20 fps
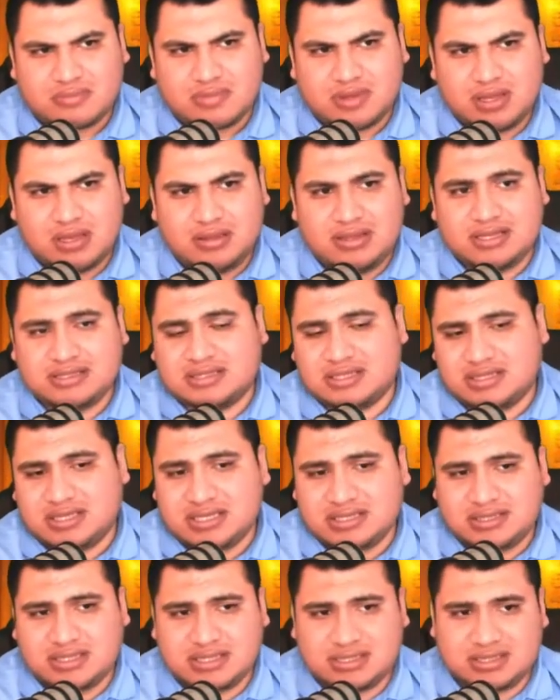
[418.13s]
the
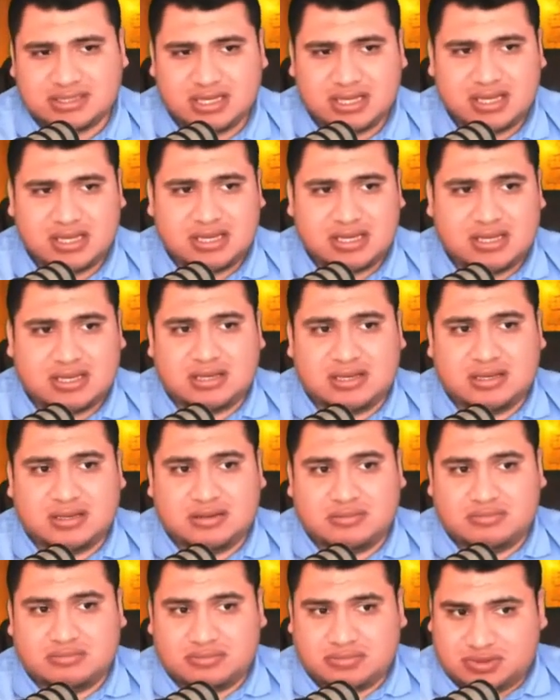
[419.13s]
statistics
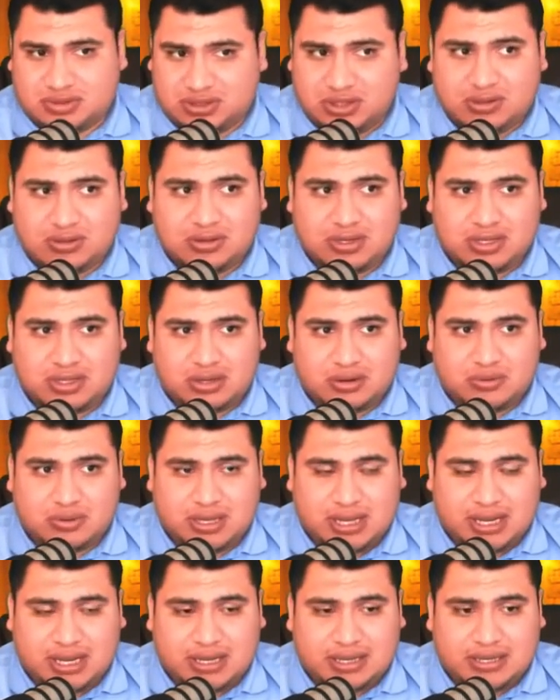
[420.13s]
certainly don't lie.